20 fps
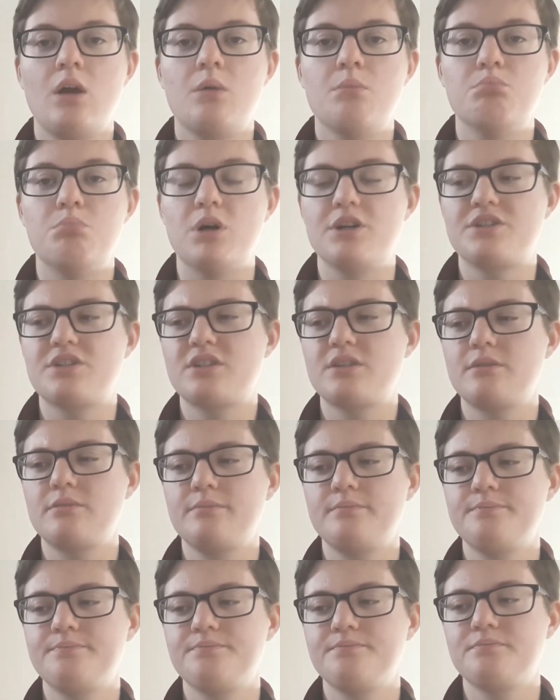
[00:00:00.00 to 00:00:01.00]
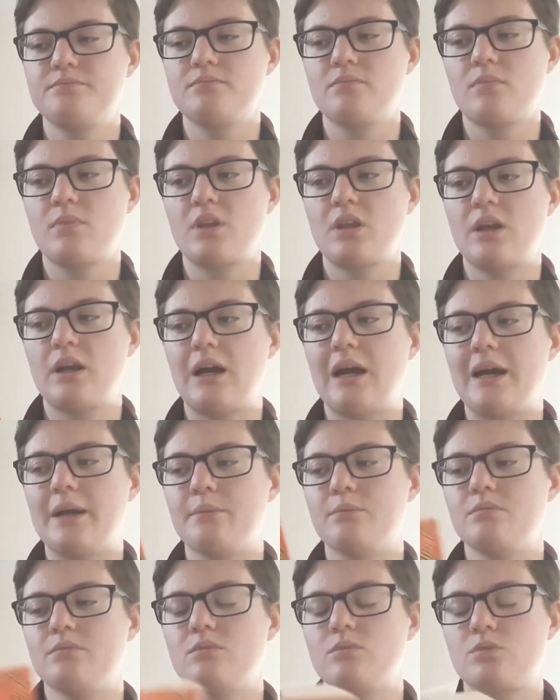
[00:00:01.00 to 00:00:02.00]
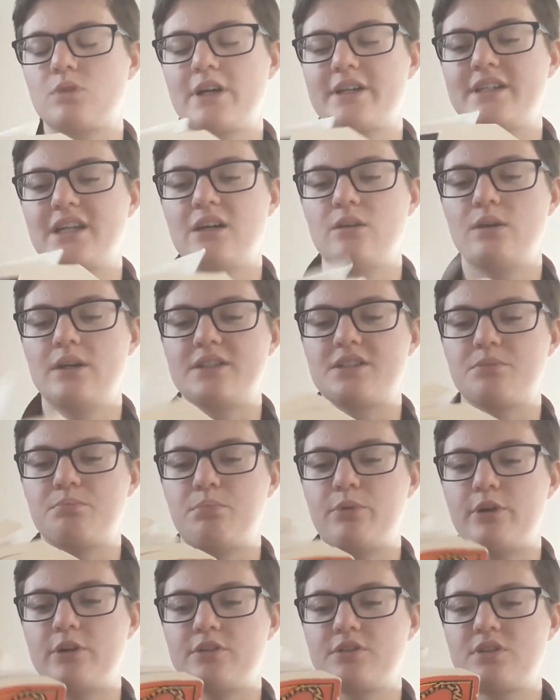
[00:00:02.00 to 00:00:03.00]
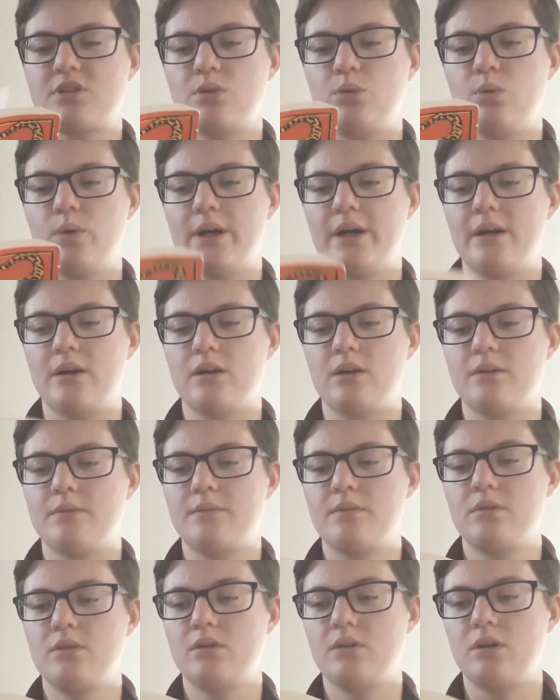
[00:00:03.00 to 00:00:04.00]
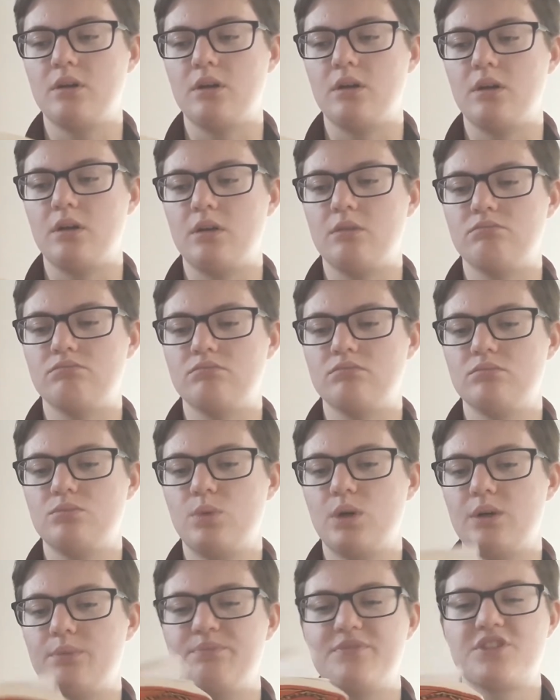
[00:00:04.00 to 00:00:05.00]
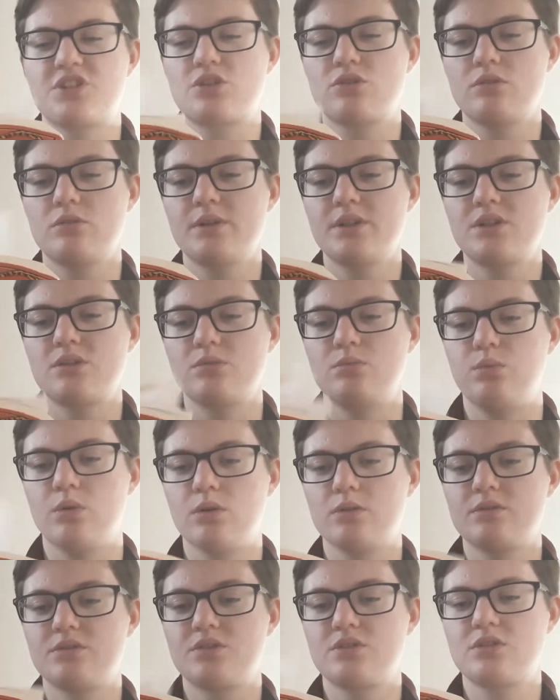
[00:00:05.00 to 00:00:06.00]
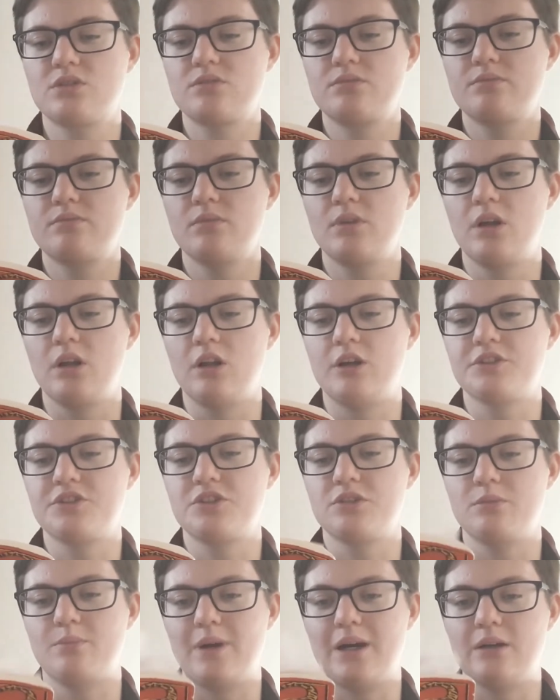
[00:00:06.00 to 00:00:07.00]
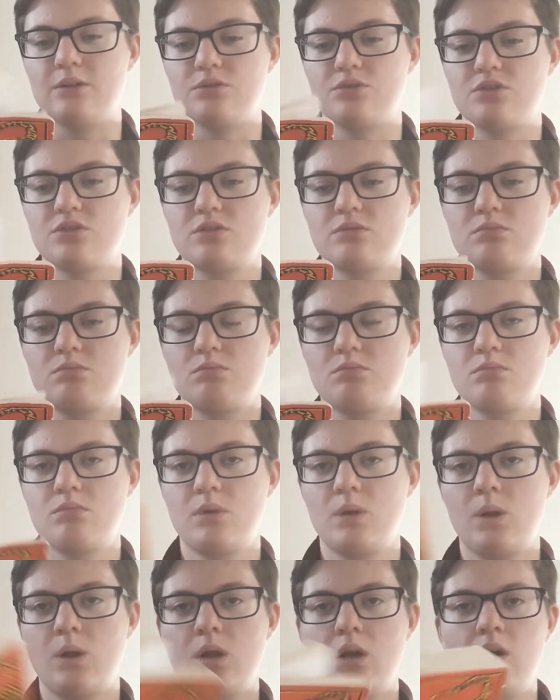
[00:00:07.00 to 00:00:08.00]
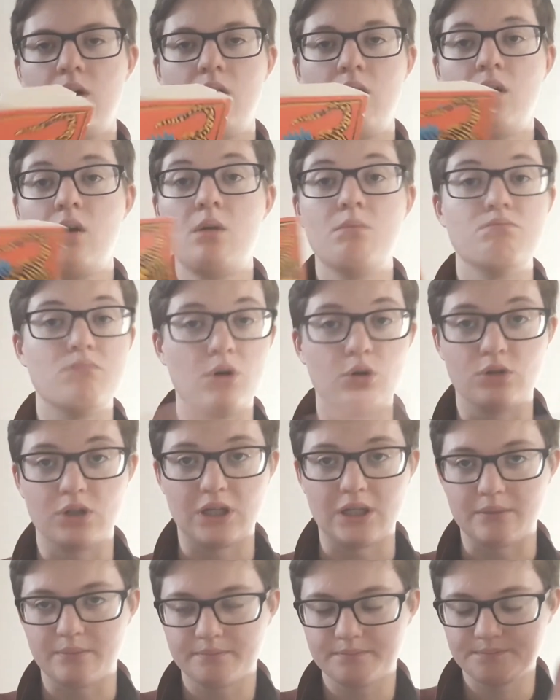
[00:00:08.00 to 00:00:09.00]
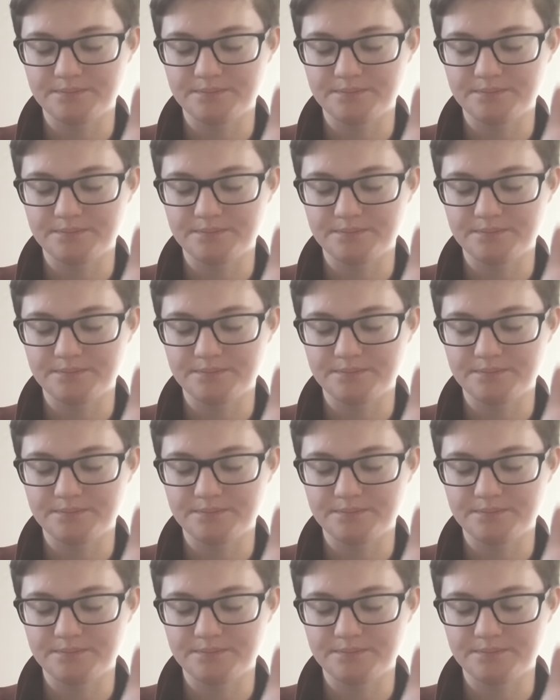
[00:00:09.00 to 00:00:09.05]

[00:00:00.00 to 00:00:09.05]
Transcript: but I'm right now at a part where, well, the stories weren't a lot about Mowgli.